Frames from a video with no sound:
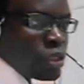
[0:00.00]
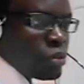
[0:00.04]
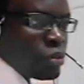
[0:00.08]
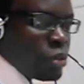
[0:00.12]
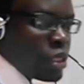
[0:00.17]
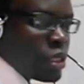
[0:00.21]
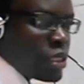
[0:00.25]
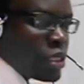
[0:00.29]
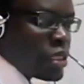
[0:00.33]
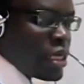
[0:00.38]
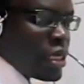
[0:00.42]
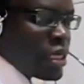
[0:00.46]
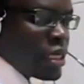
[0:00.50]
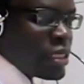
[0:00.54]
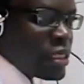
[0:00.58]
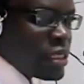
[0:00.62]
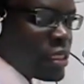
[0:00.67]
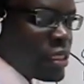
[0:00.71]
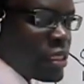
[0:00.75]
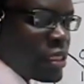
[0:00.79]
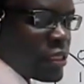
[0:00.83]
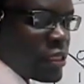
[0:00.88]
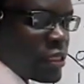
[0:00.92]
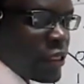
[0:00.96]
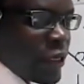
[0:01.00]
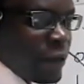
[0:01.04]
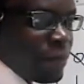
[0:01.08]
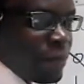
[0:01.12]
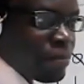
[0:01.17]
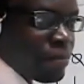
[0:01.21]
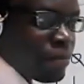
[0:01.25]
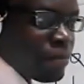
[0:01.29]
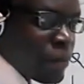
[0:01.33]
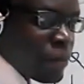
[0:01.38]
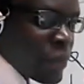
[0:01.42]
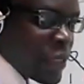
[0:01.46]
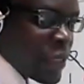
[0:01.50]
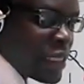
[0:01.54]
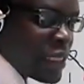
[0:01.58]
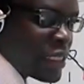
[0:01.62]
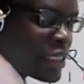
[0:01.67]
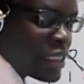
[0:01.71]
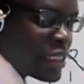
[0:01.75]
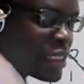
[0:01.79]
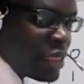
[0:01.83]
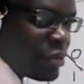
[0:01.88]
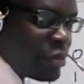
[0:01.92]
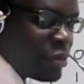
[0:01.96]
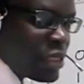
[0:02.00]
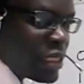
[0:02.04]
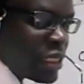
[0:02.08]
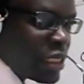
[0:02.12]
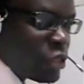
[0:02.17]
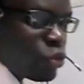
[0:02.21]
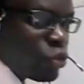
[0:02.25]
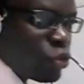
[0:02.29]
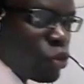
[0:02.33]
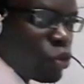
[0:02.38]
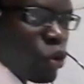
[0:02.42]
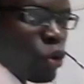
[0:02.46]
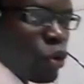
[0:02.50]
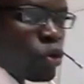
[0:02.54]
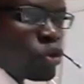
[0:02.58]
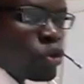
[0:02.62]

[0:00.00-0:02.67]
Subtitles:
means that it is limited to local